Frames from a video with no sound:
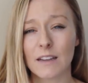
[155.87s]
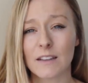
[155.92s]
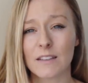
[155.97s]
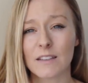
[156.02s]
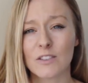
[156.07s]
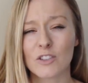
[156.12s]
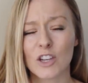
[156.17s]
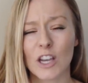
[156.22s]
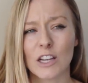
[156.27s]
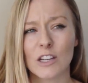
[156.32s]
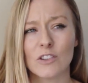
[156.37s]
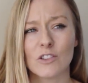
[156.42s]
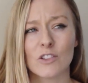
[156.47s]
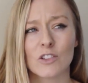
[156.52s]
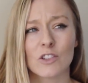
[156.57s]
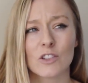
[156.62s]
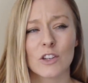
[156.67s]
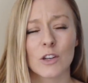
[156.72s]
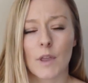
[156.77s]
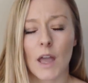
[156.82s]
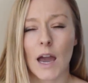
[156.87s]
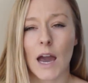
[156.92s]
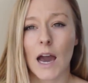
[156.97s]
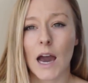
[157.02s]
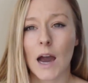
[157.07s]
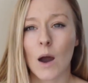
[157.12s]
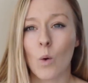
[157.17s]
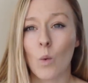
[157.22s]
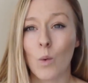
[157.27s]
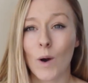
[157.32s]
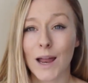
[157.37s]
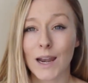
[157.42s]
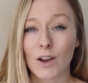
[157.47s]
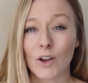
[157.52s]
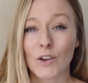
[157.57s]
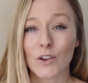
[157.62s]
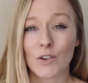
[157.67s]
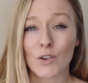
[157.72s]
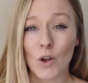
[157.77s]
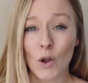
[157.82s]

It's changed how well I